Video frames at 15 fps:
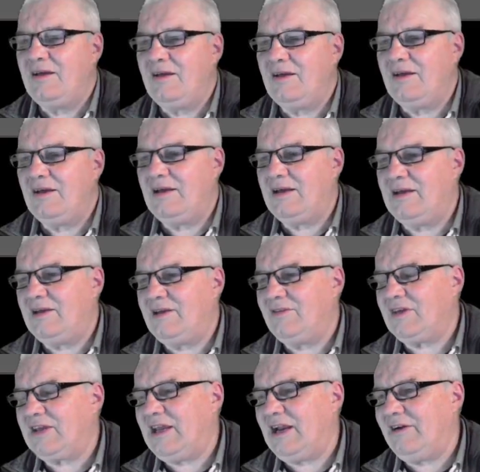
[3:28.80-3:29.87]

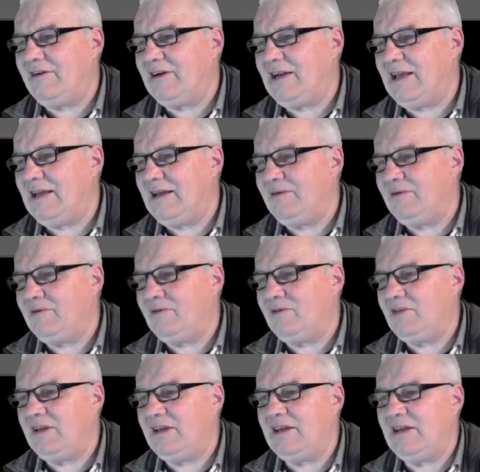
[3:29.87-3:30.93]
the current layer.
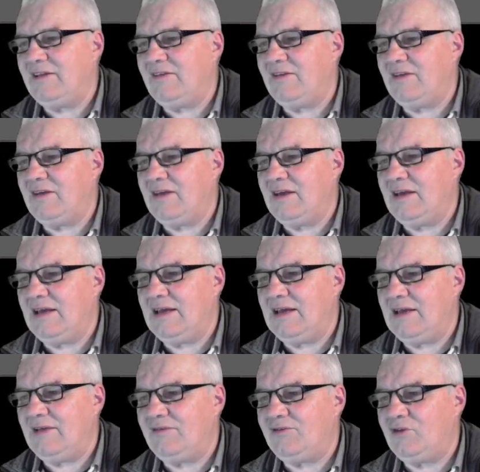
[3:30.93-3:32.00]
Yeah,
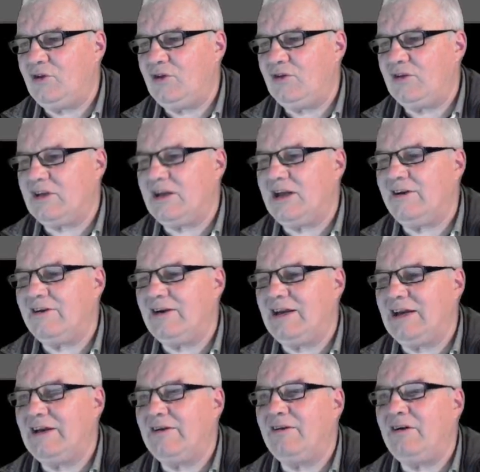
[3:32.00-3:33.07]
turn the current
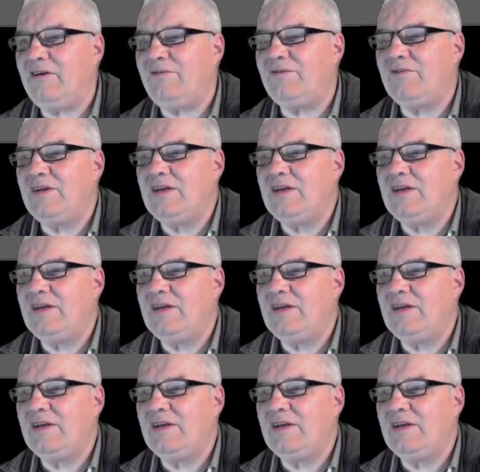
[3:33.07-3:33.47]
layer off,